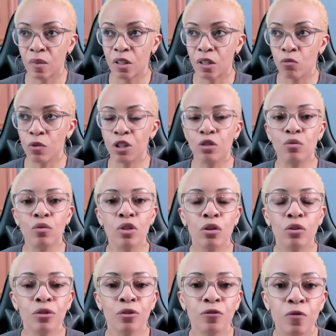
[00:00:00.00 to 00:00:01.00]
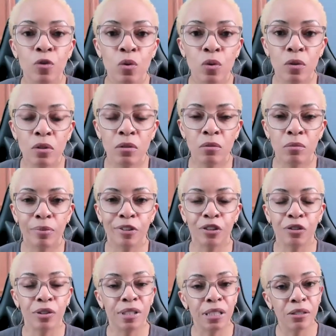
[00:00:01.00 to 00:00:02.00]
when you know you're full, but
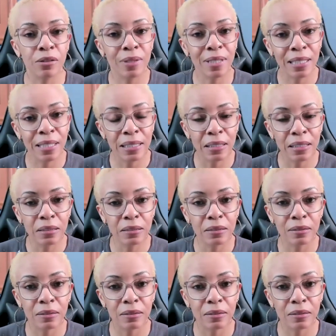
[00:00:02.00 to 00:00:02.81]
you're still eating,